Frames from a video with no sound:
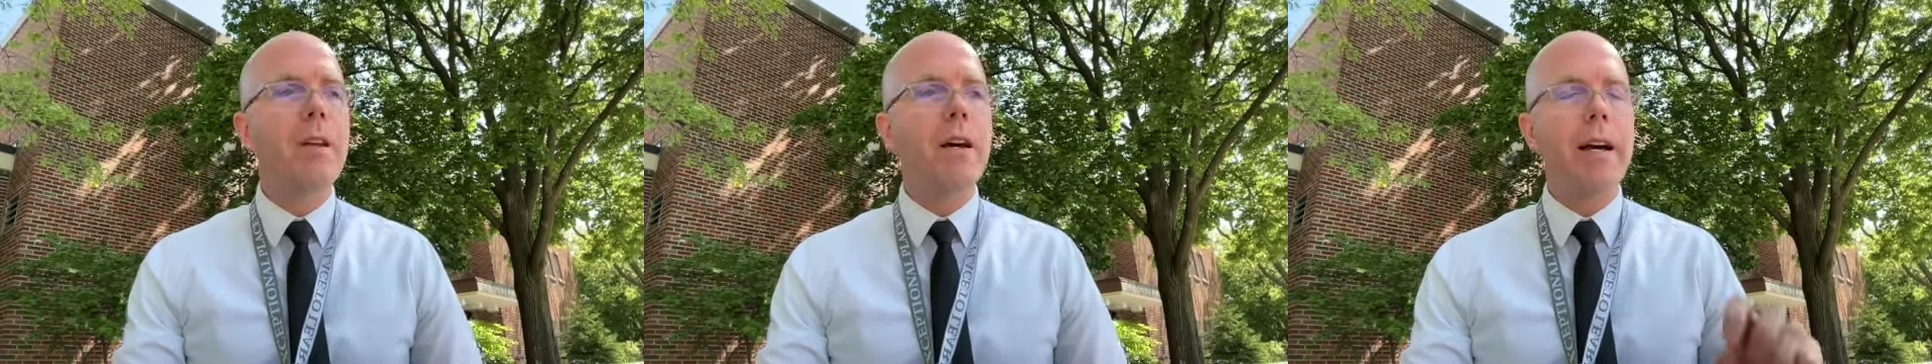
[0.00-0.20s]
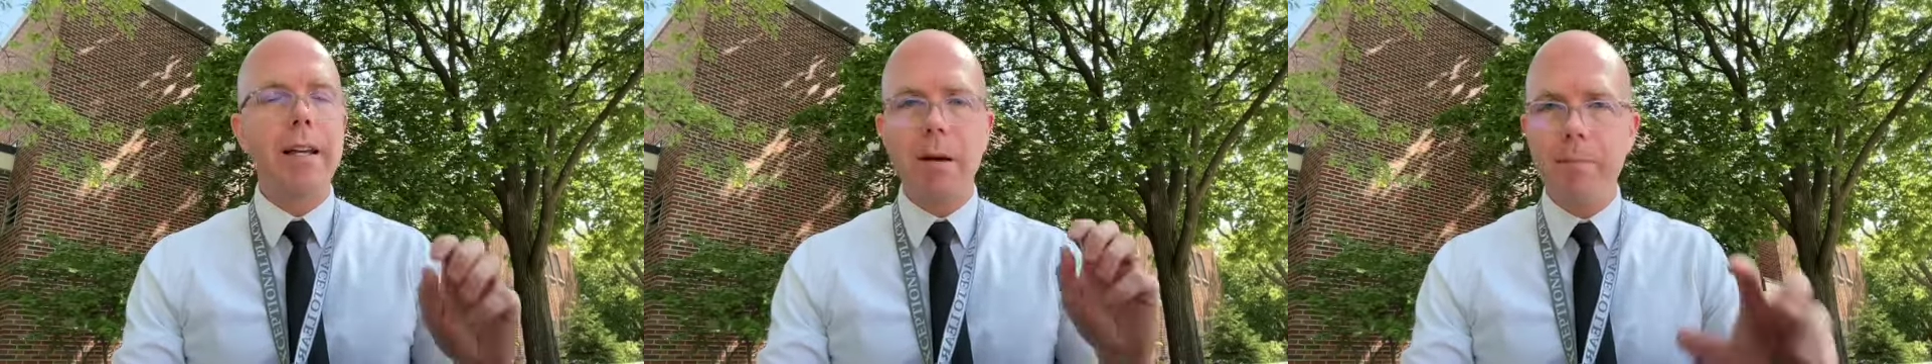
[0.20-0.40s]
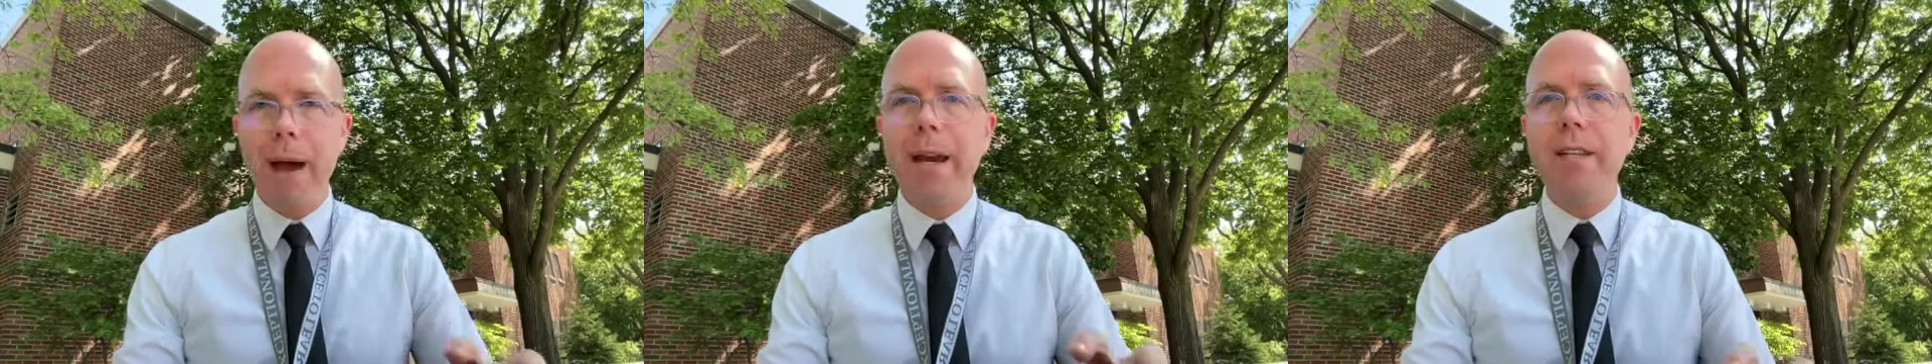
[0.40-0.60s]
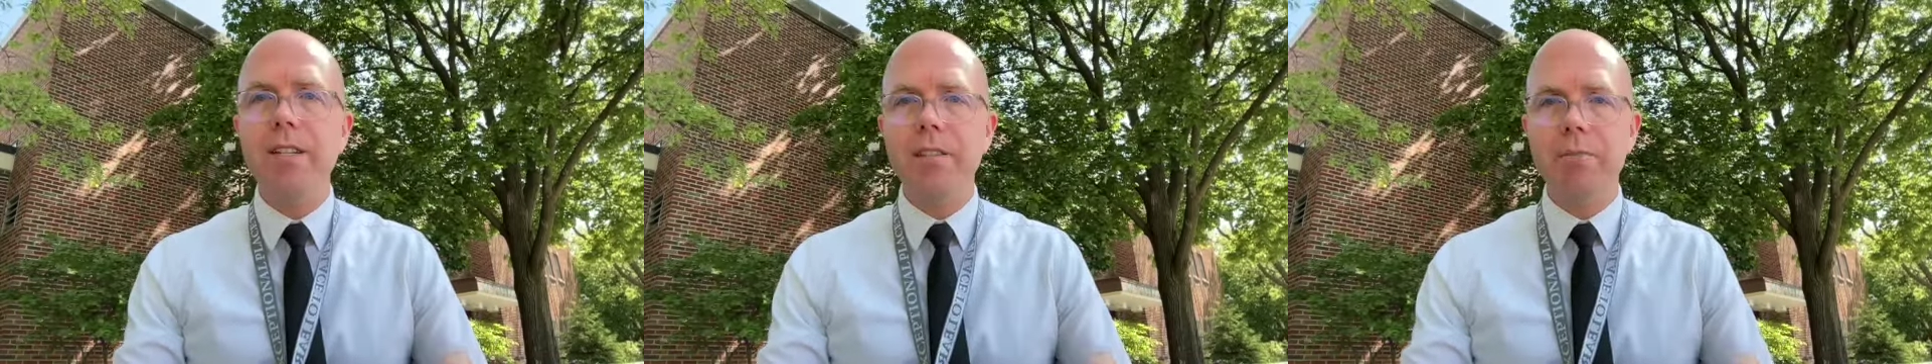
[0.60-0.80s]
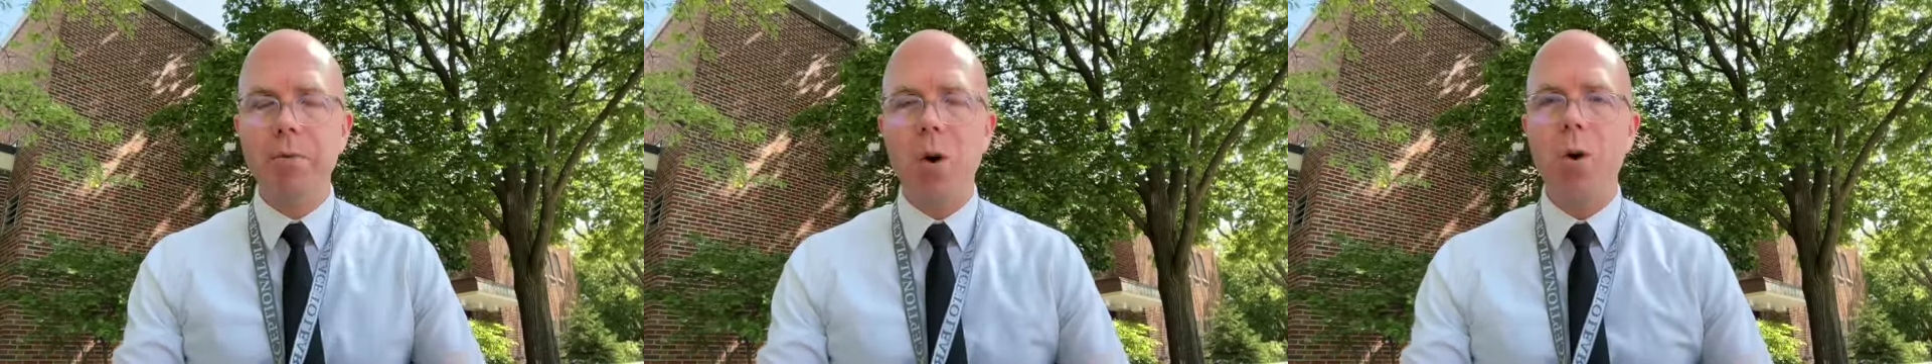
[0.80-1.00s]
uh
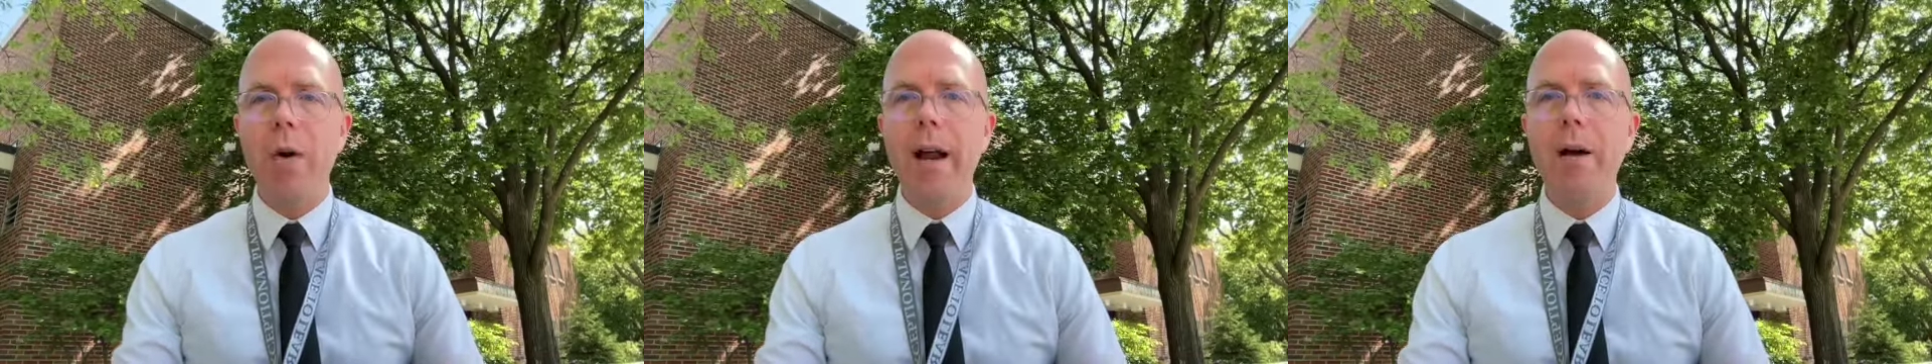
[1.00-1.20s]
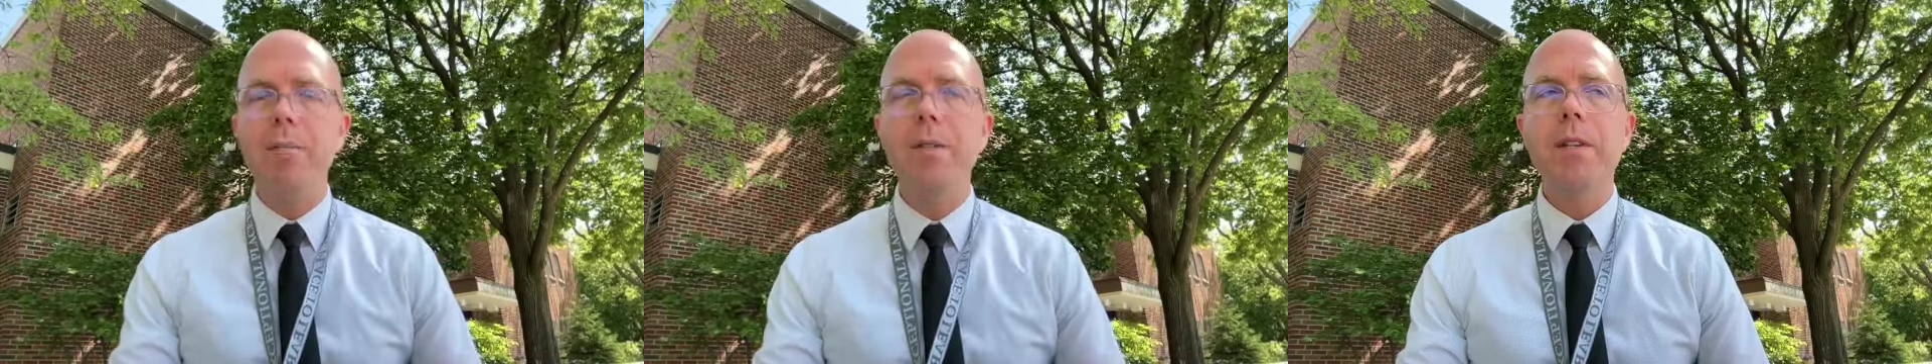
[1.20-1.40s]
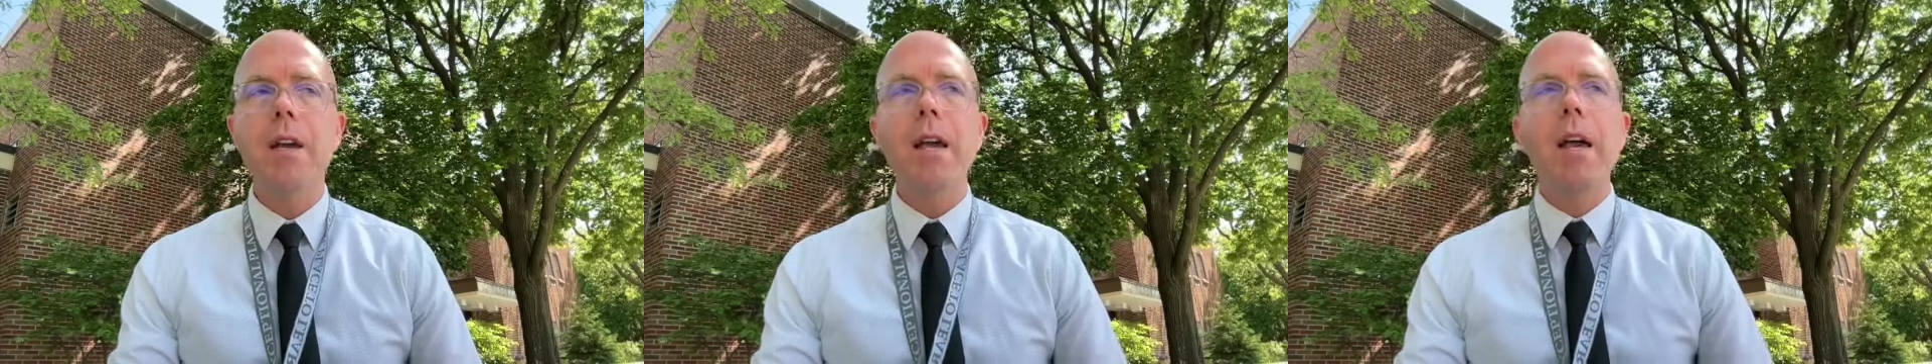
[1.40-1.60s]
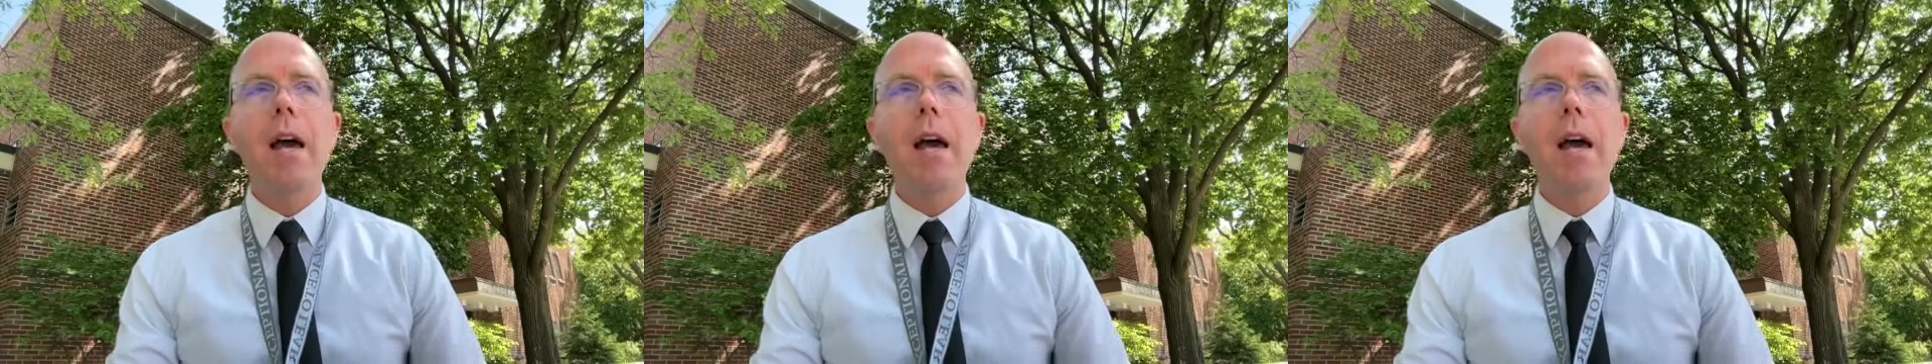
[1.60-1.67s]
competitive programs.